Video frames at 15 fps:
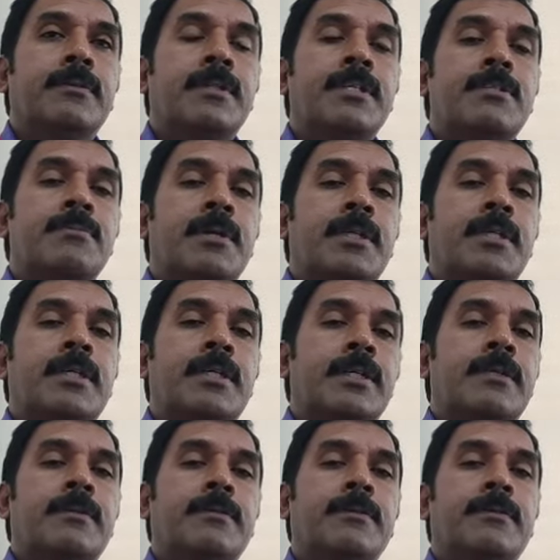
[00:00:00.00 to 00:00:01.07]
This method,
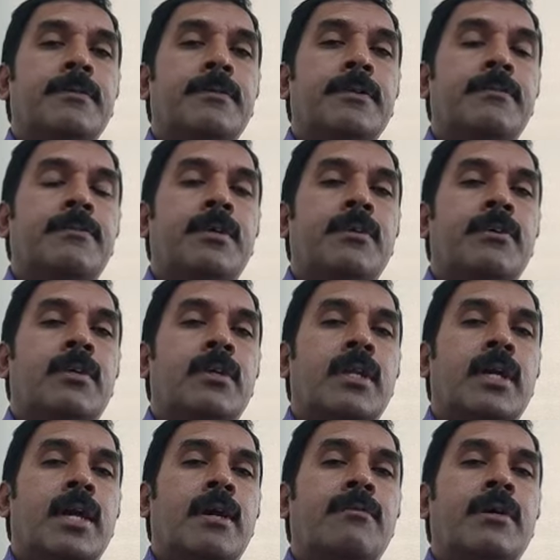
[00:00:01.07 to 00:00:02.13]
if you want
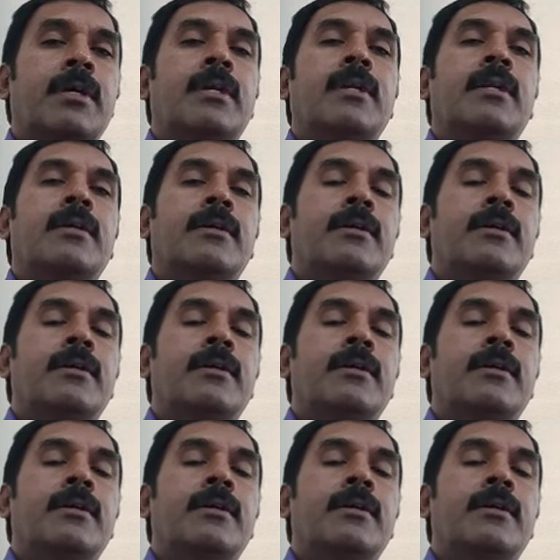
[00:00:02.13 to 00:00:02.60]
to have an